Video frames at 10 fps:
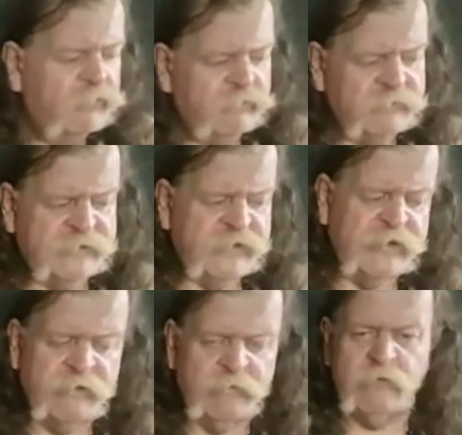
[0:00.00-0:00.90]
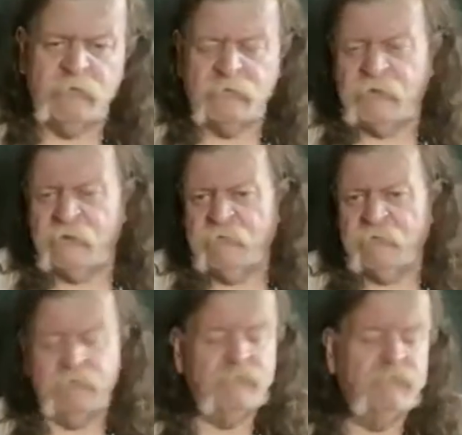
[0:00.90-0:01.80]
we're digging them up.
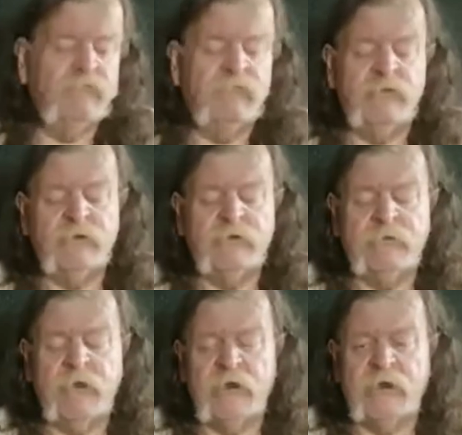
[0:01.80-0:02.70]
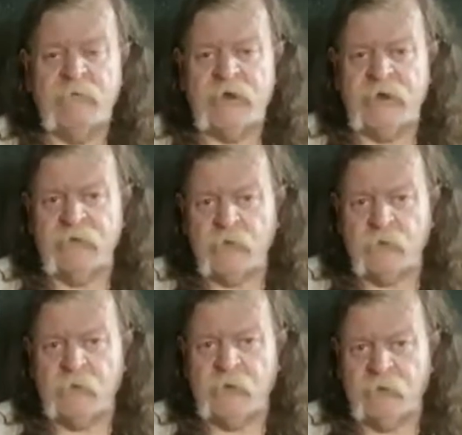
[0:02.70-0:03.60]
In the early medieval
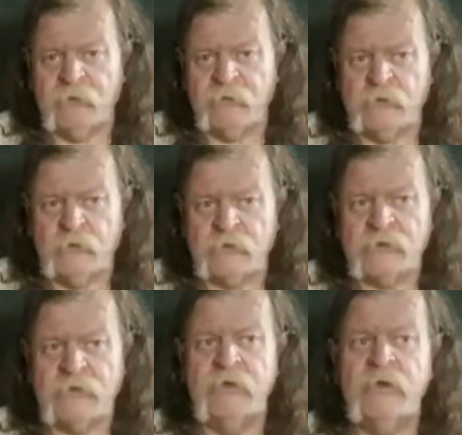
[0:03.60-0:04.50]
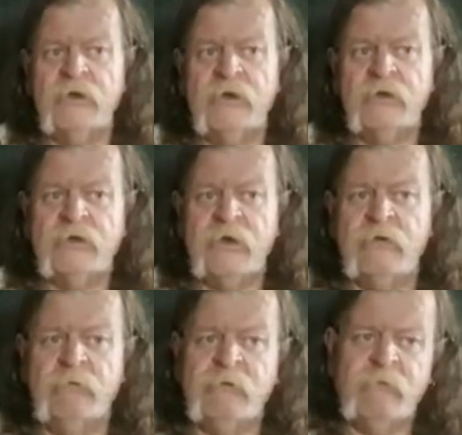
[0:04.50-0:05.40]
period, of course, there
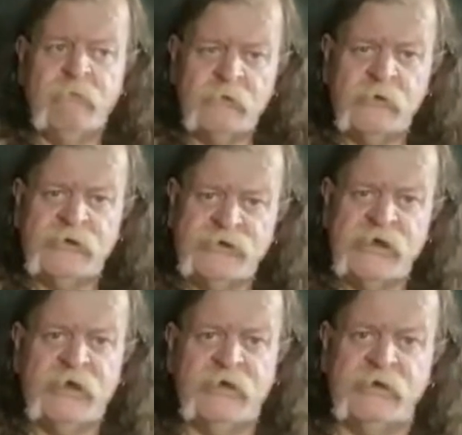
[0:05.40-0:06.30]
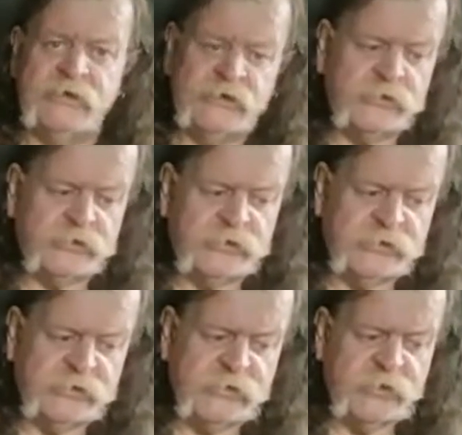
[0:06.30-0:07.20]
would be freestanding structures.